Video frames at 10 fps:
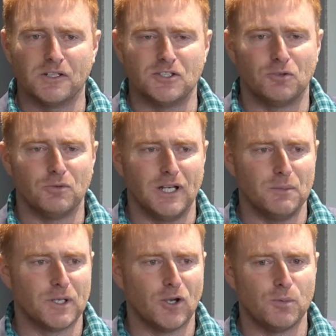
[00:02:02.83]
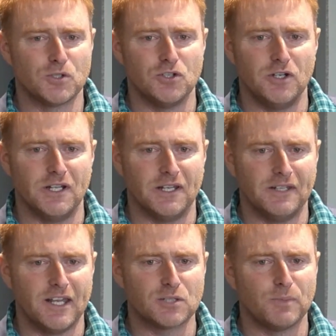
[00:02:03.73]
there's a really big opportunity in
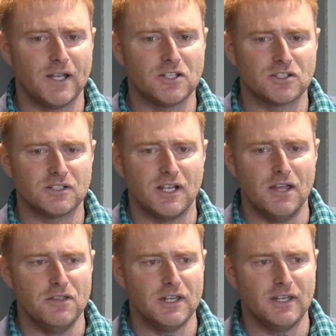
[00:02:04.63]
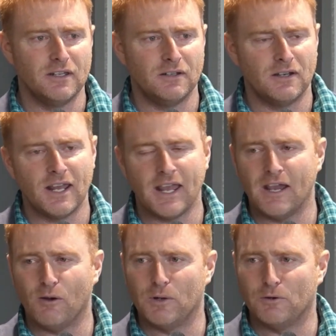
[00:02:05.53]
that space, and then
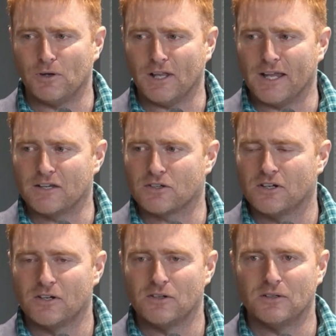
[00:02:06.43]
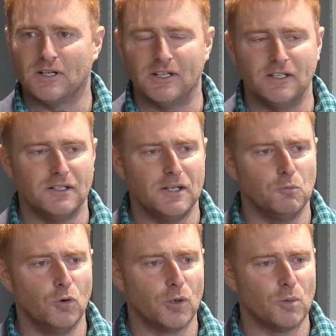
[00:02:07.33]
how we relate
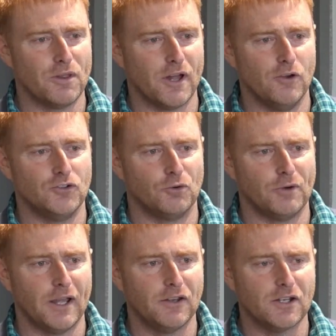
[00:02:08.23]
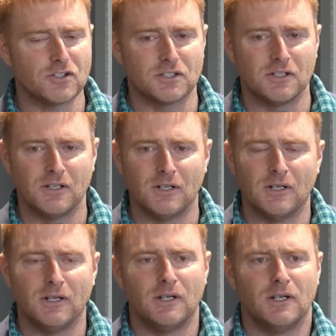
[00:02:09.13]
and work with those around us.
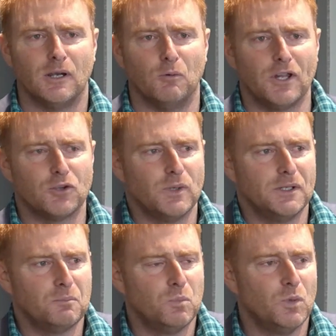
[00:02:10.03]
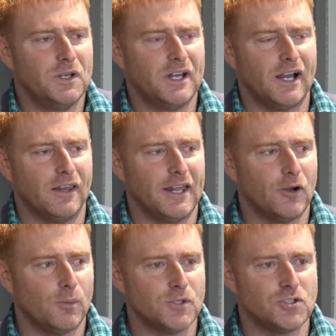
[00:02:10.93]
And once we nail that
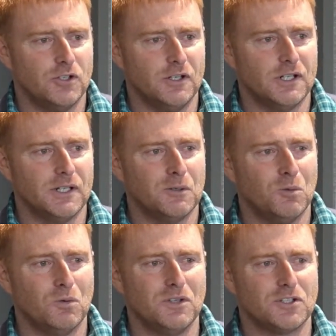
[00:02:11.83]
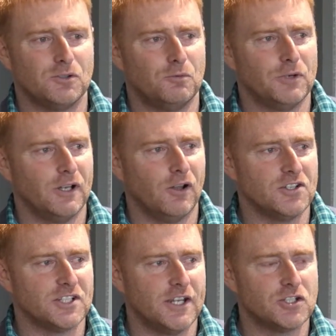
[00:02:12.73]
opportunity, there's a
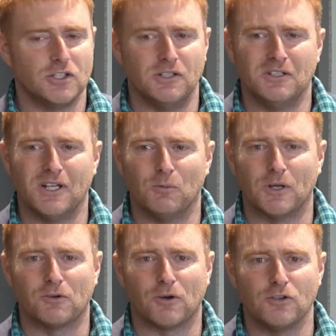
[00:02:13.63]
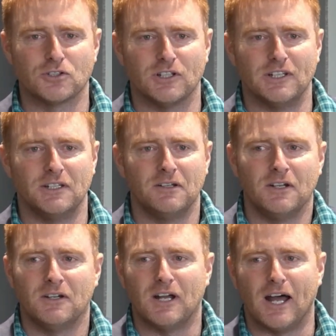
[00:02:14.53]
realisation that we're grossly
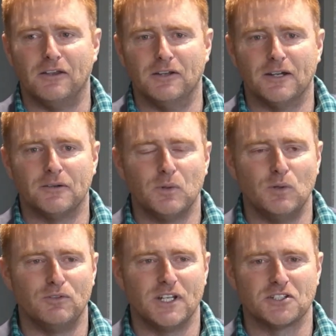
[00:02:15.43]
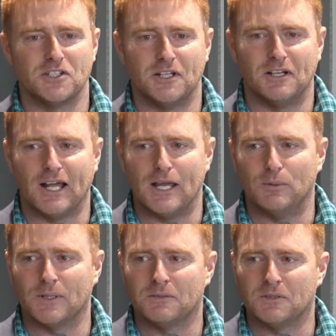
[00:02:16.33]
under-invested in
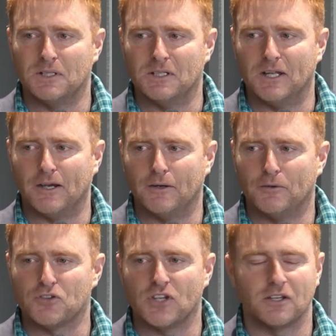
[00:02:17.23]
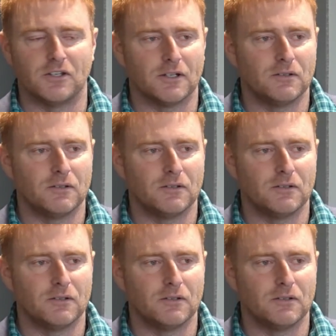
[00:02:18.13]
labour in our sector.